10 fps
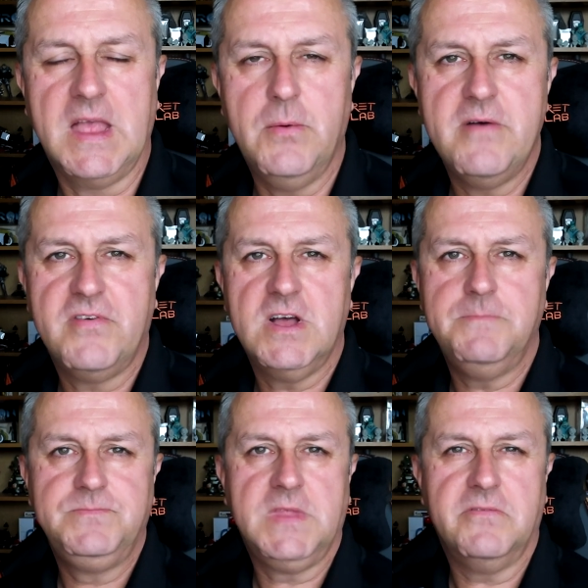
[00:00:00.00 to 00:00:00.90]

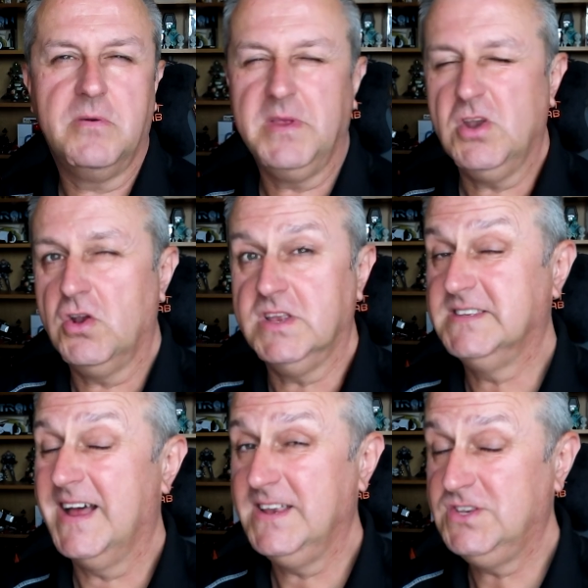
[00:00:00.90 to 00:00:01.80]
However, if I'm being
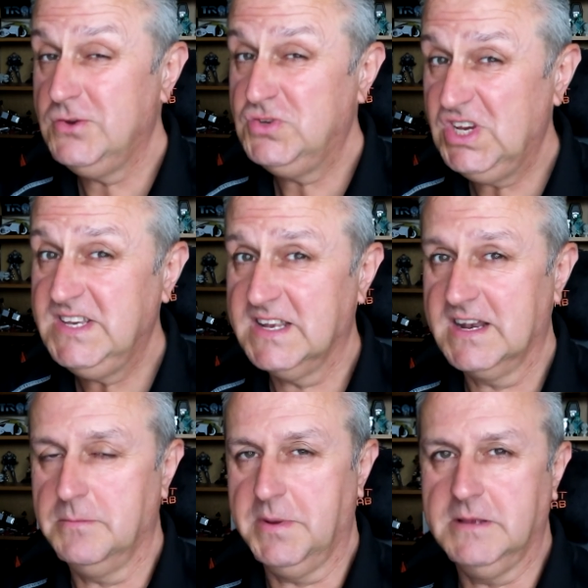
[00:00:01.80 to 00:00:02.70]
honest, I do cheat
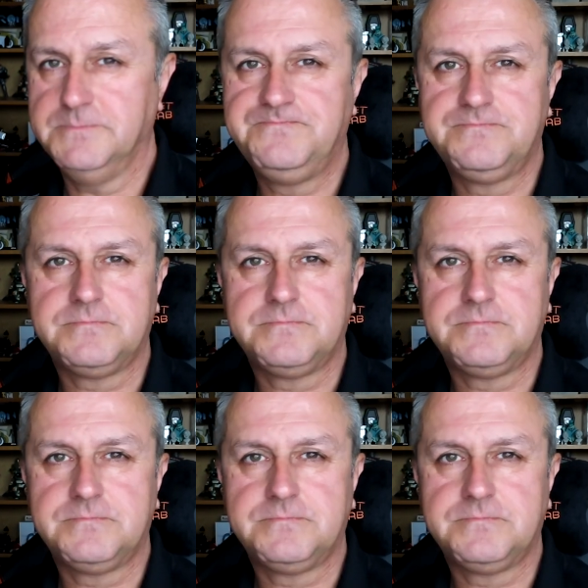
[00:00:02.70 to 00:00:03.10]
a little bit